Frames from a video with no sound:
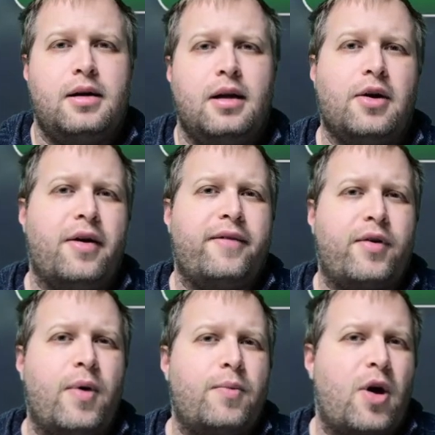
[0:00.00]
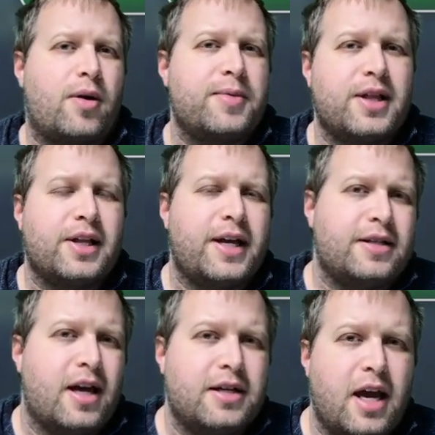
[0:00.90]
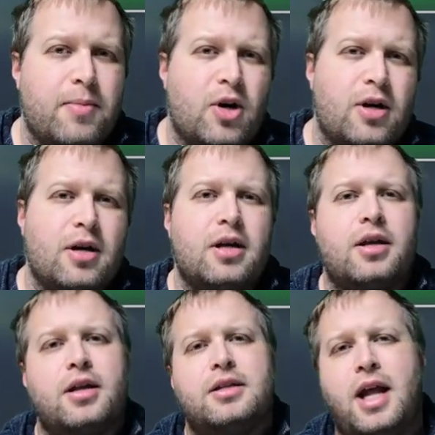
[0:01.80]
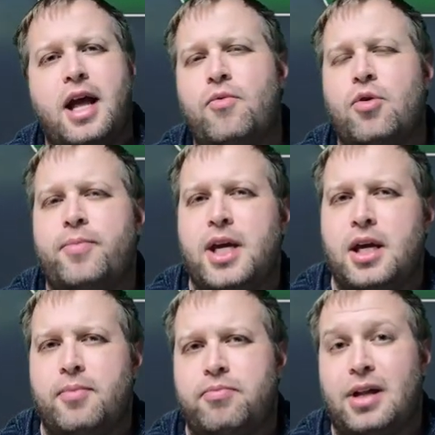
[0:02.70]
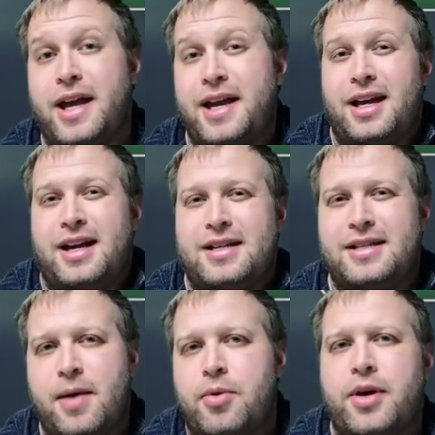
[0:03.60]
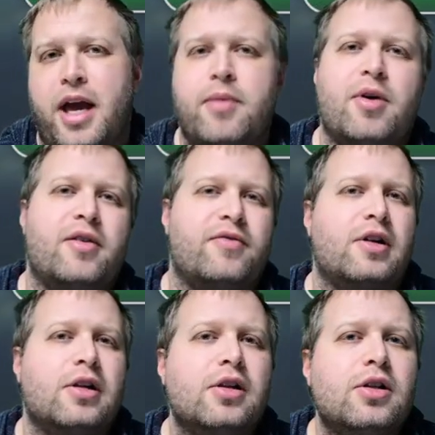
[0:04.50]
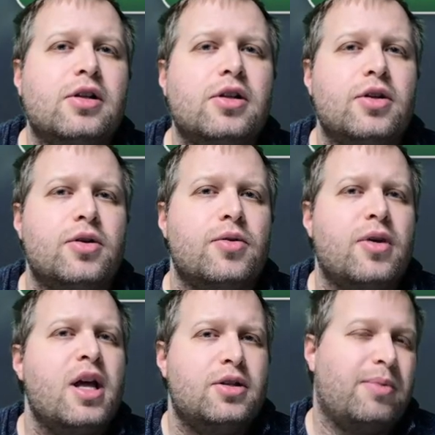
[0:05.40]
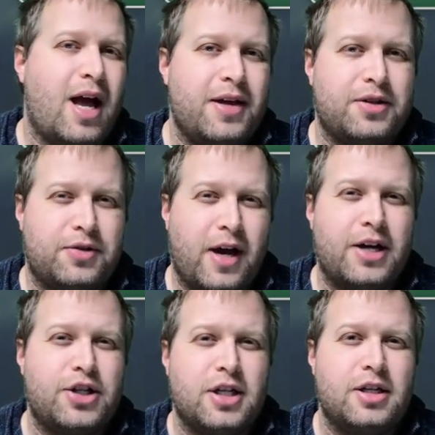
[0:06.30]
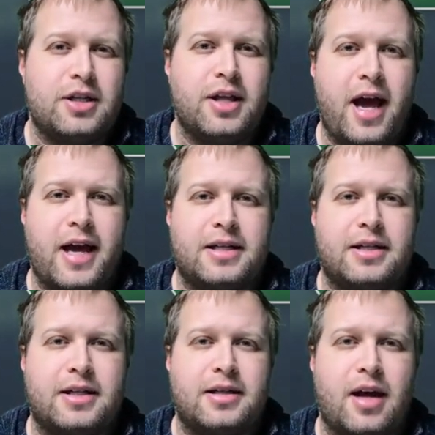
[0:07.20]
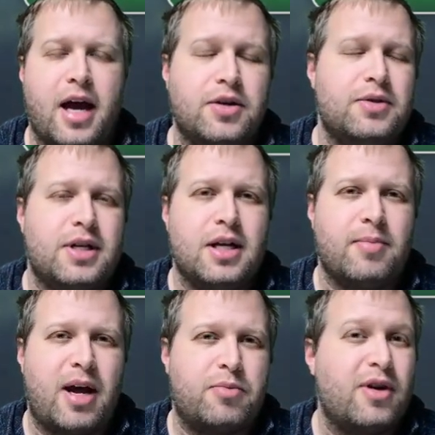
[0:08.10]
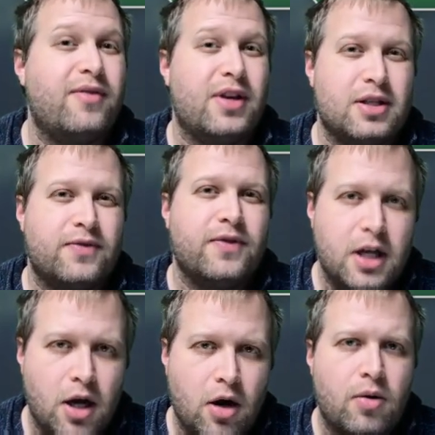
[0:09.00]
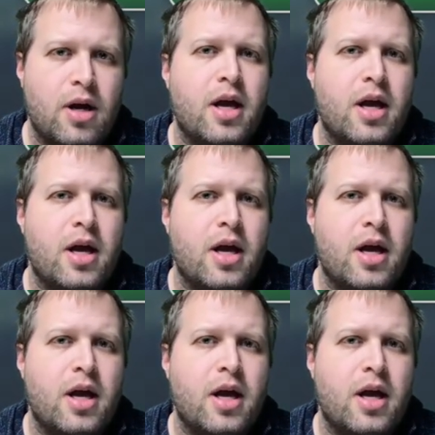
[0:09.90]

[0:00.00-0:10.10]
Hello everyone, welcome to the Lakeside Gamer. Today we'll be playing an example game of Clue to apply the strategies that I used in my previous video.